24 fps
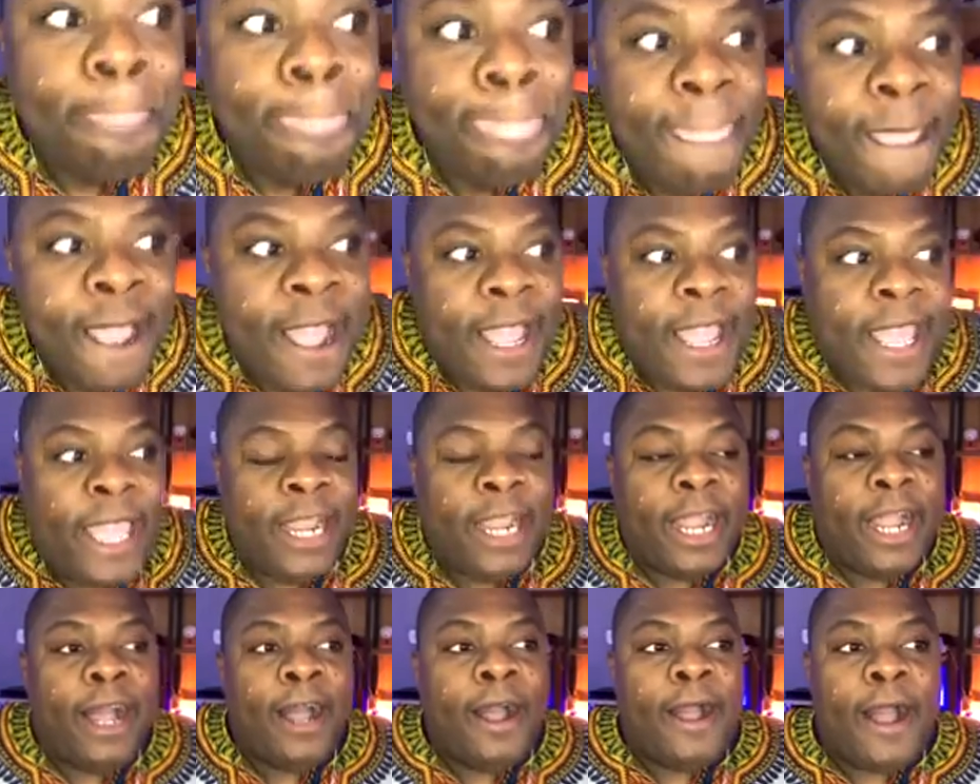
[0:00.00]
And
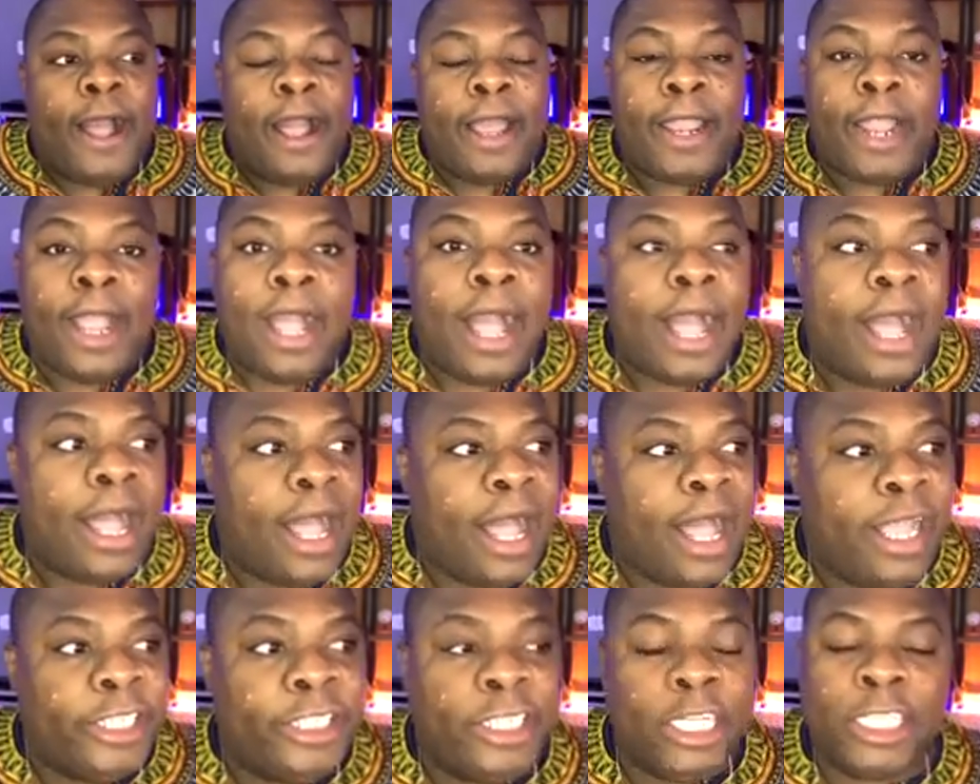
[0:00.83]
I
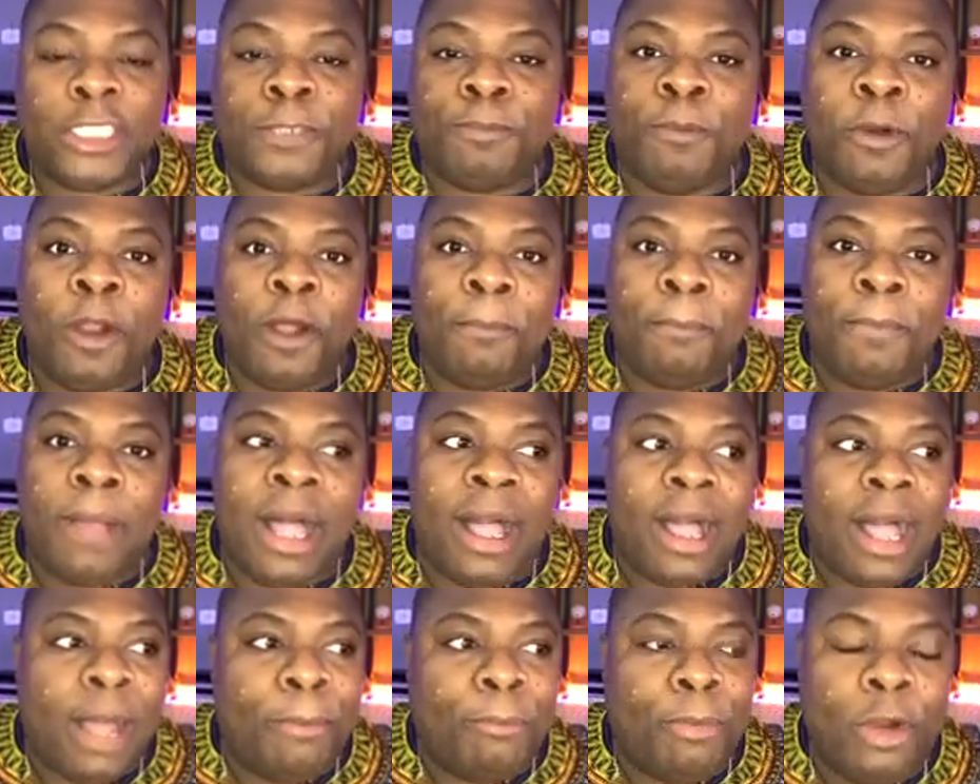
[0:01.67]
just
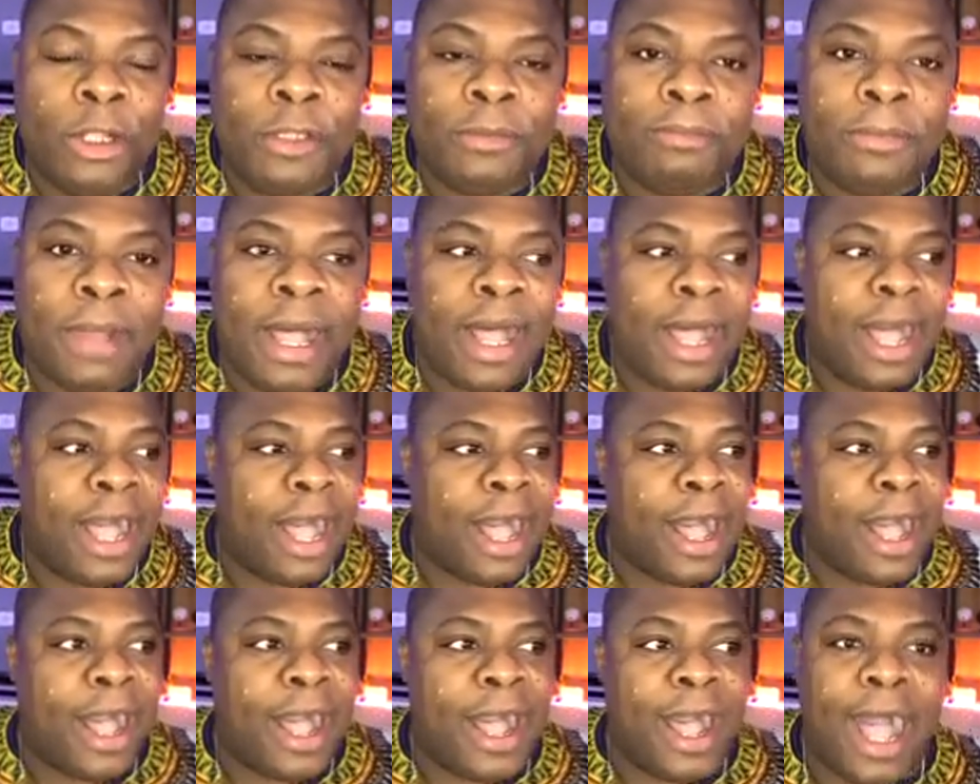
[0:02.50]

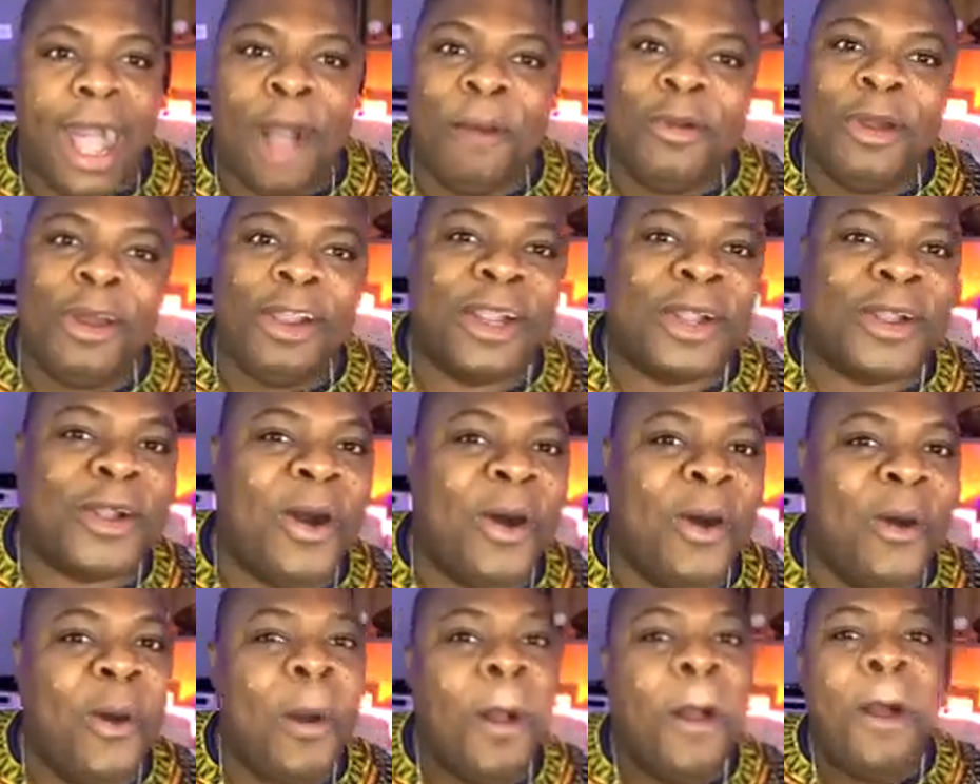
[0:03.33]
I'm gonna call
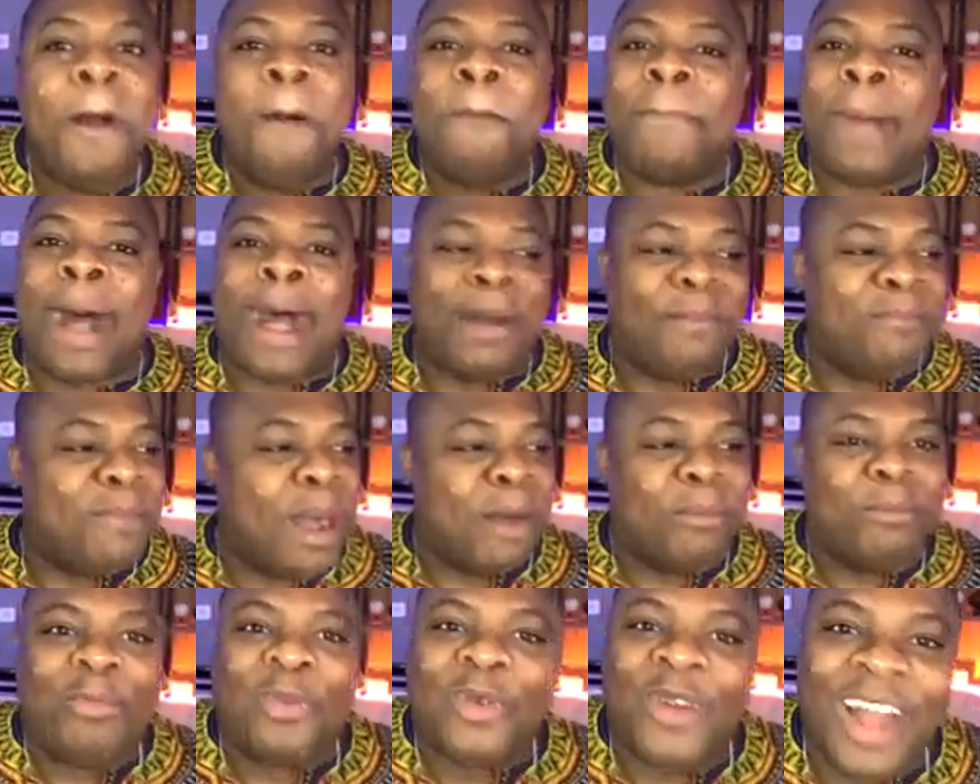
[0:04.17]
my
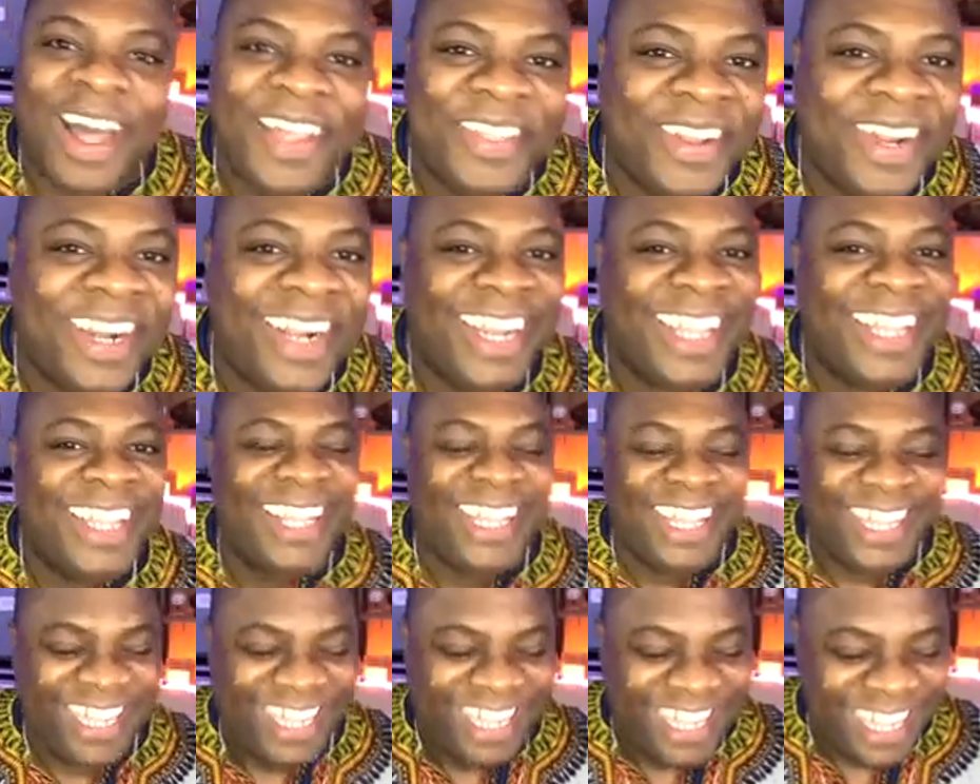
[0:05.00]
brother. I'm
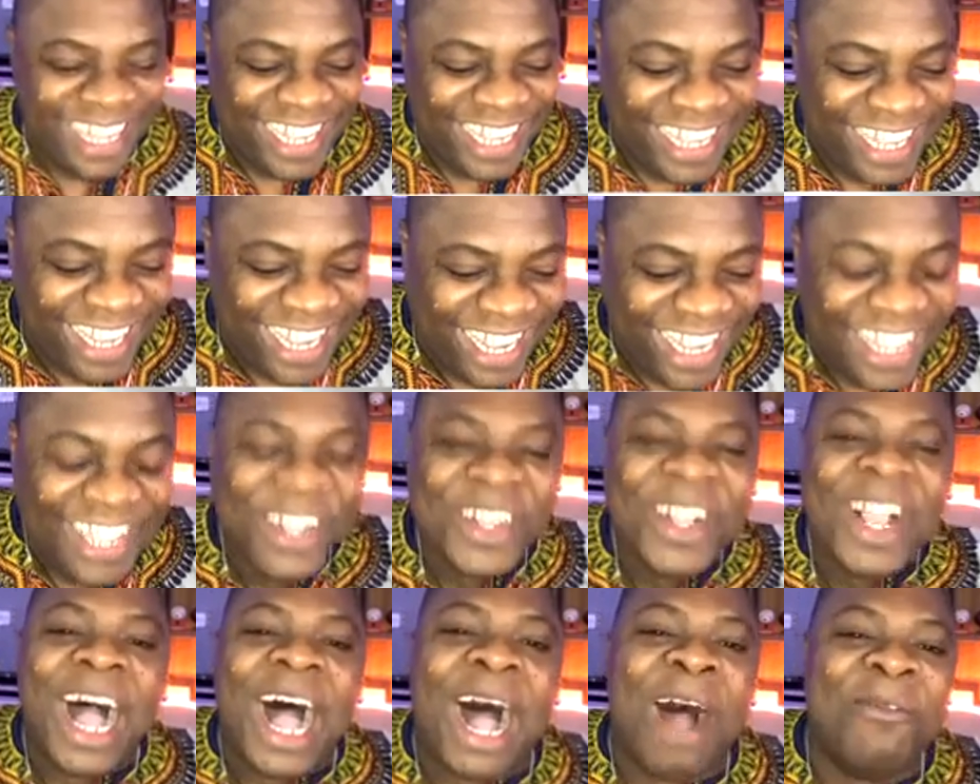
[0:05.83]
gonna
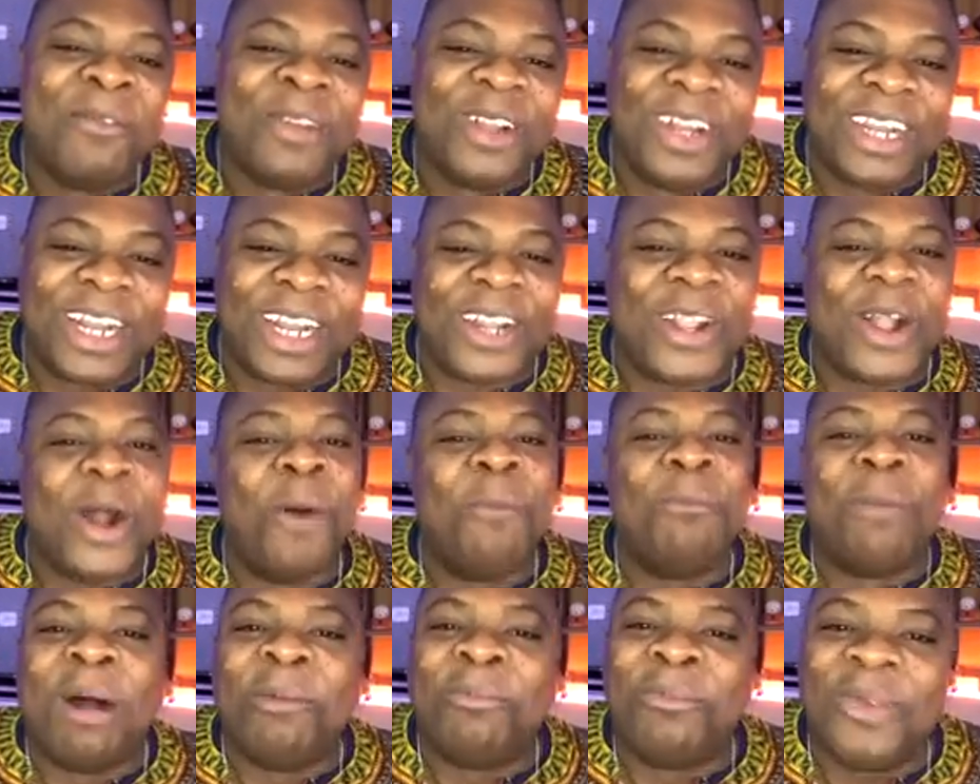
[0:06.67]
call my
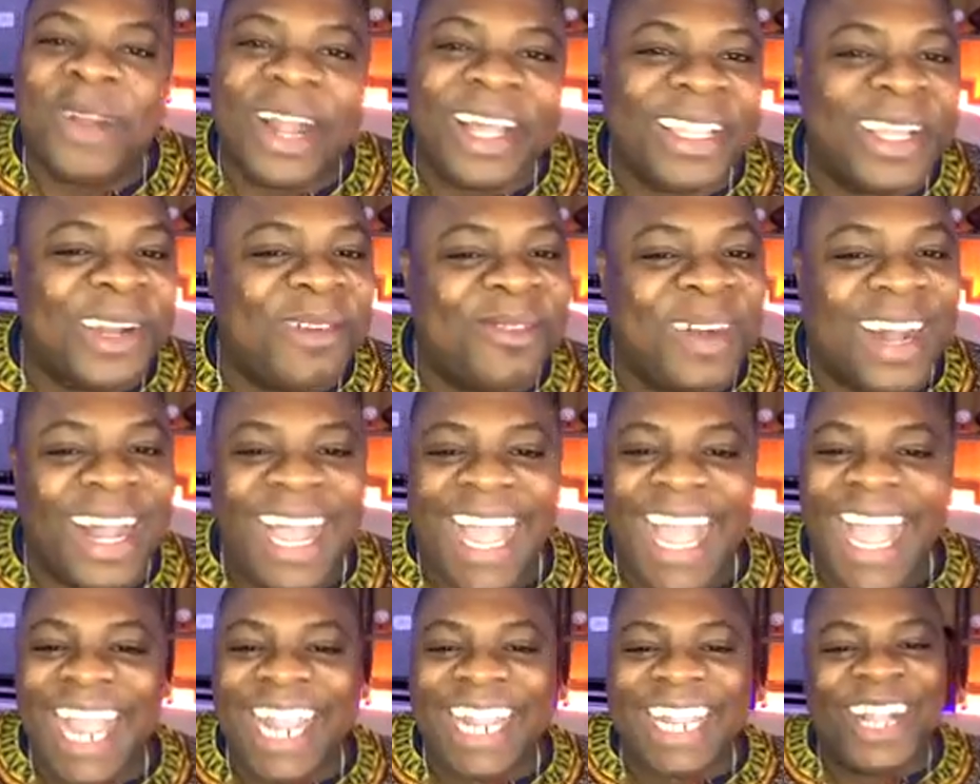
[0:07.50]
brother my
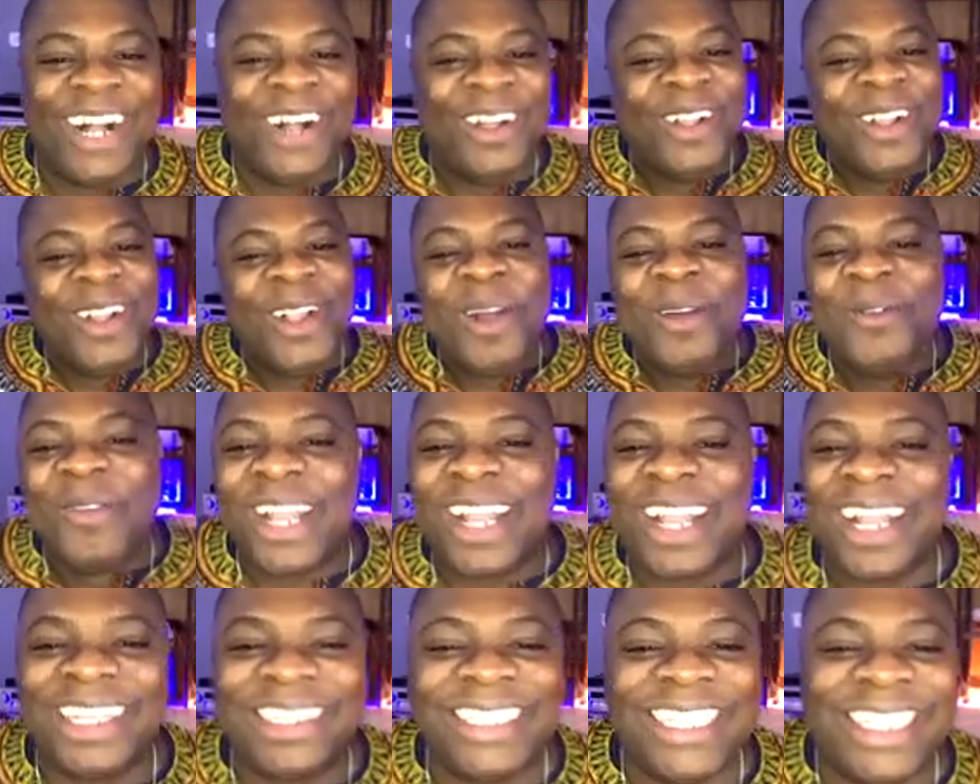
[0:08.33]
uncle because
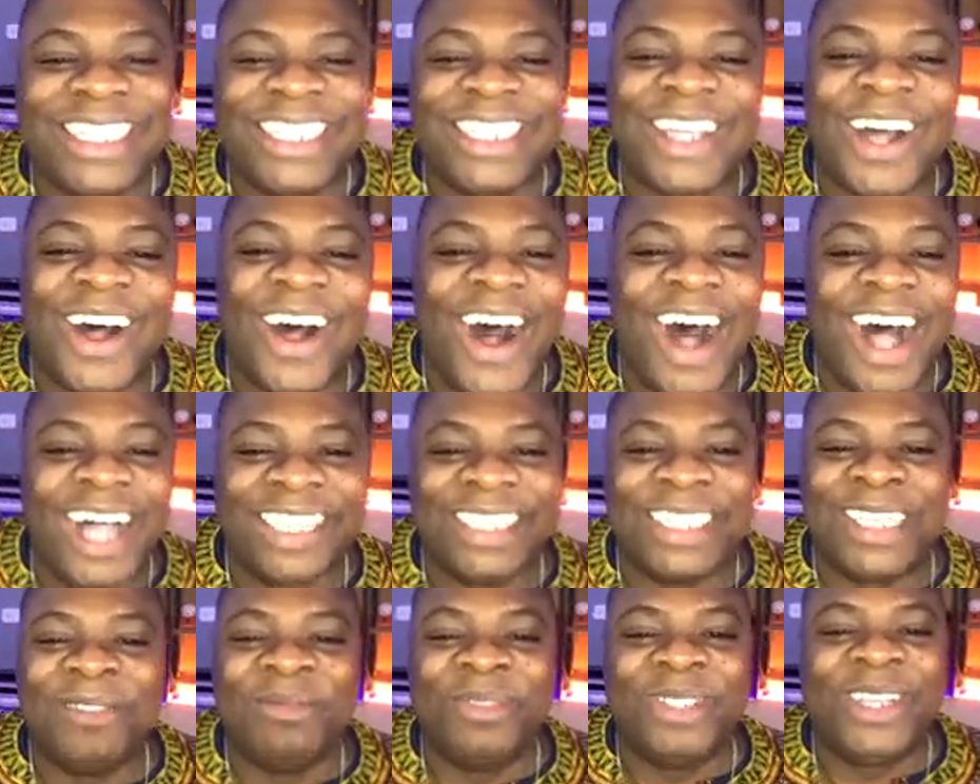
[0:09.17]
it's so awesome
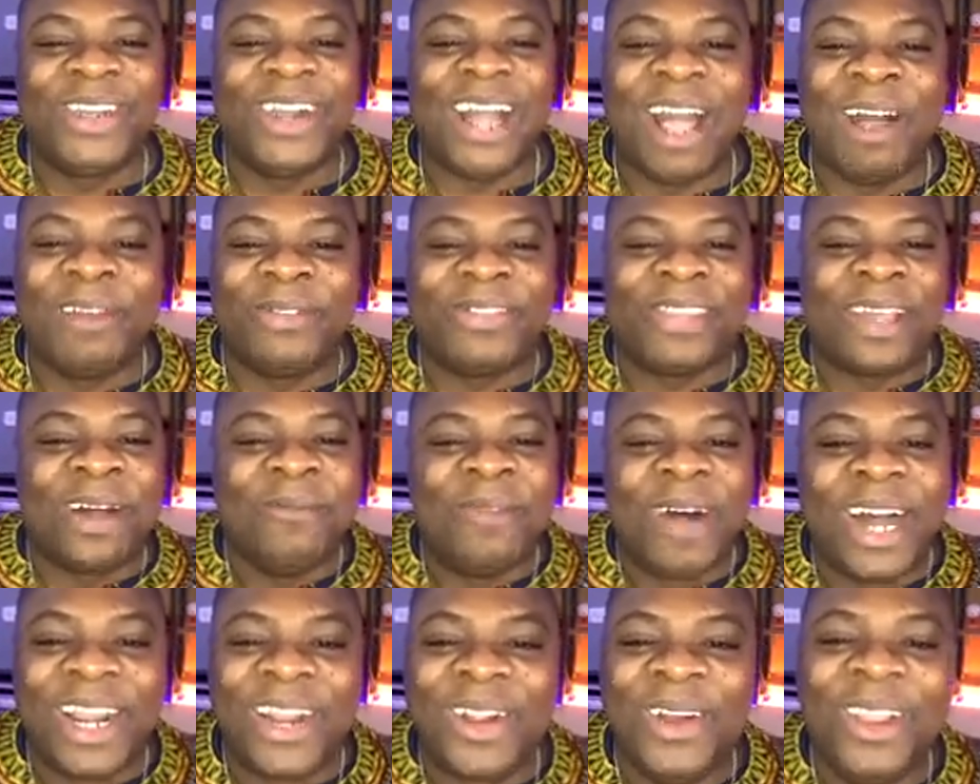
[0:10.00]
to have somebody
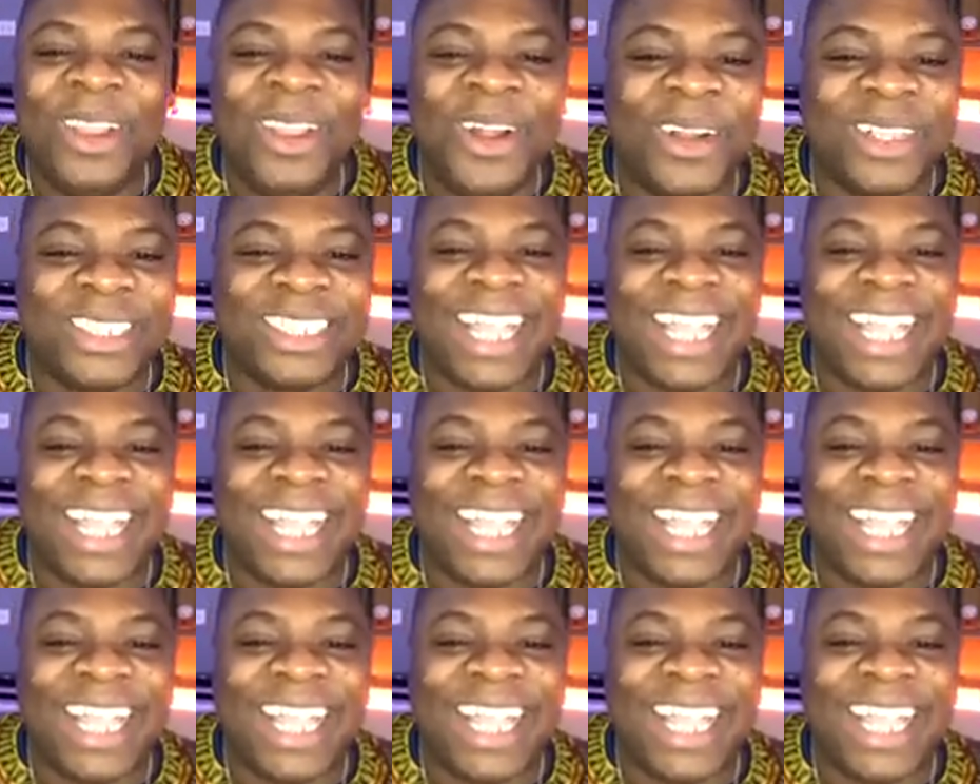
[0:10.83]
who looks like